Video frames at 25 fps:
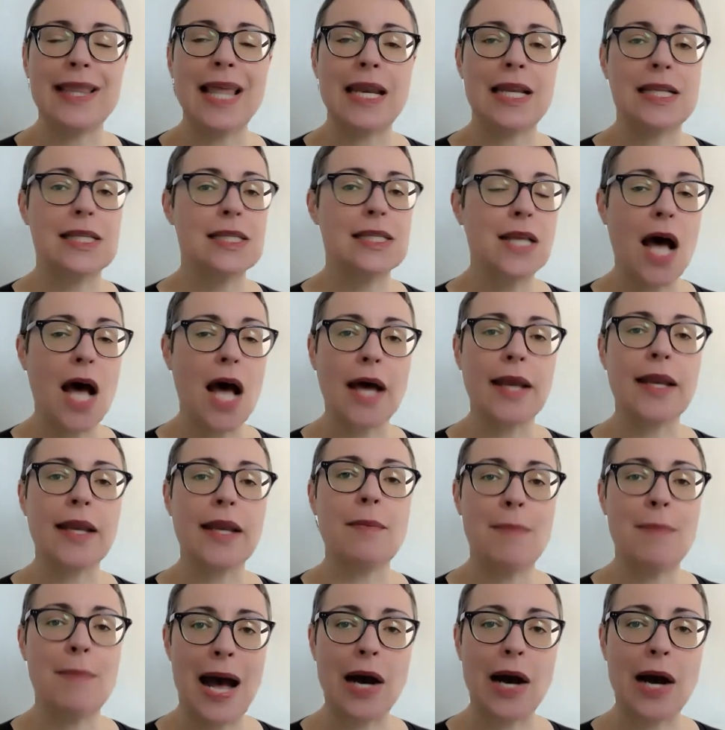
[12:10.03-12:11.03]
That it's not
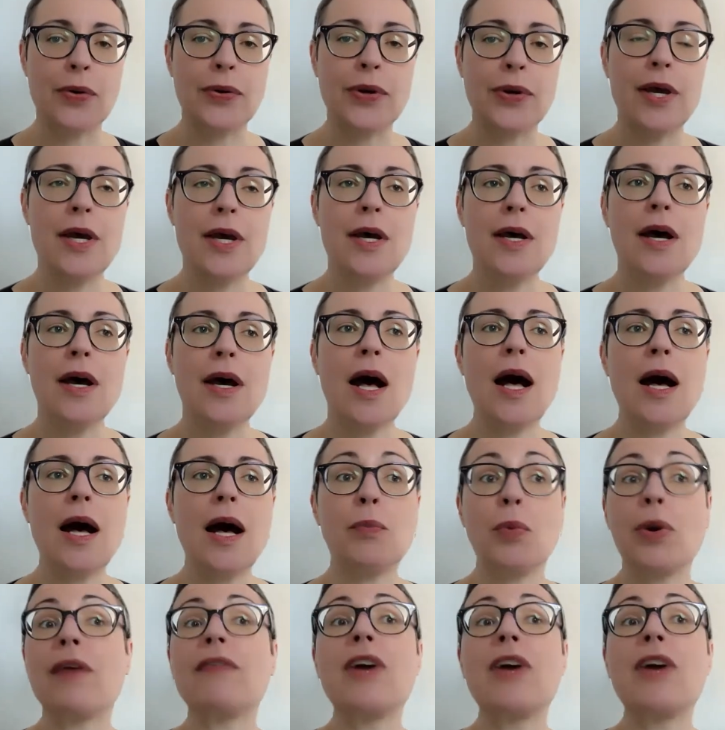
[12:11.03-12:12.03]
about
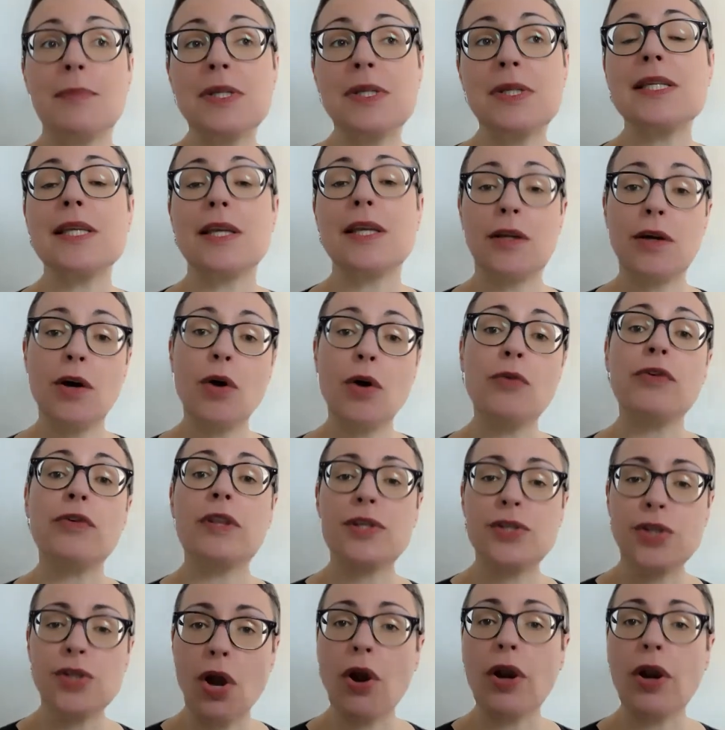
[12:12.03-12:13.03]
what I've come to see over
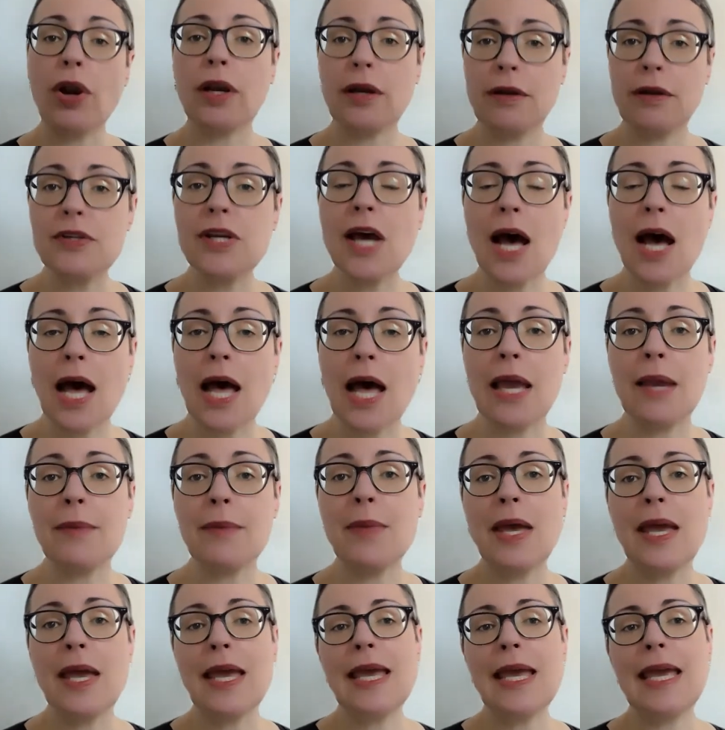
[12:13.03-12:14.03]
this arc of
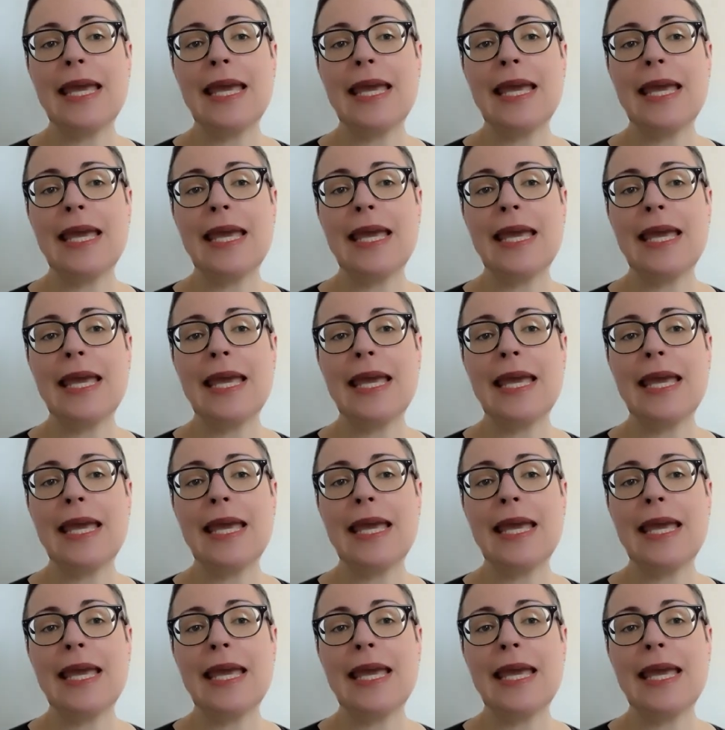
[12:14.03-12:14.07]
time